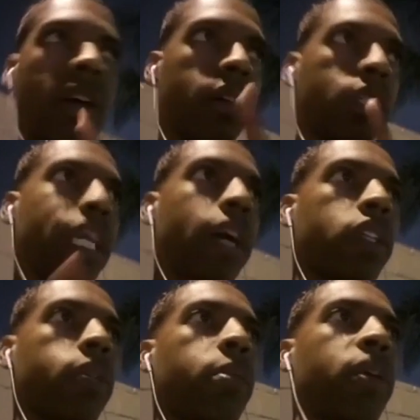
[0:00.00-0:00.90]
Shout out to
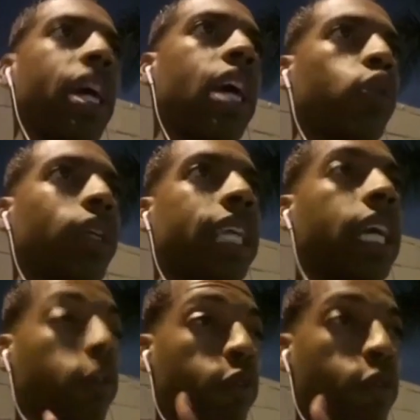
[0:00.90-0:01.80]
my brother Andre Taylor
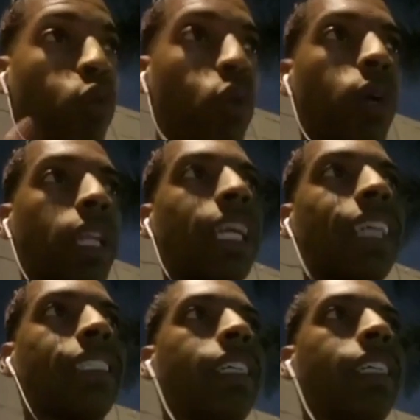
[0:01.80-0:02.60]
for what he has done.